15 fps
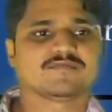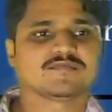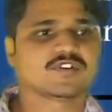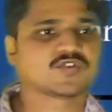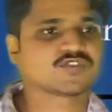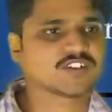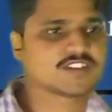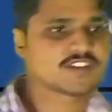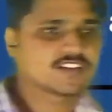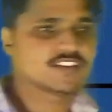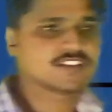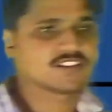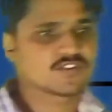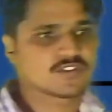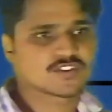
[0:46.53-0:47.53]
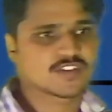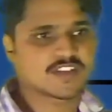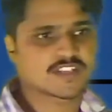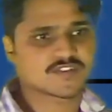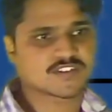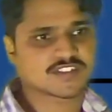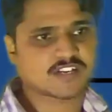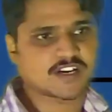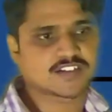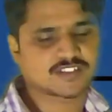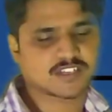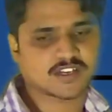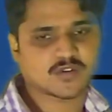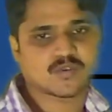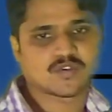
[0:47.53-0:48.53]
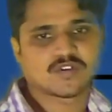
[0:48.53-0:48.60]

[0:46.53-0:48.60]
Now, see here, see the switch condition now.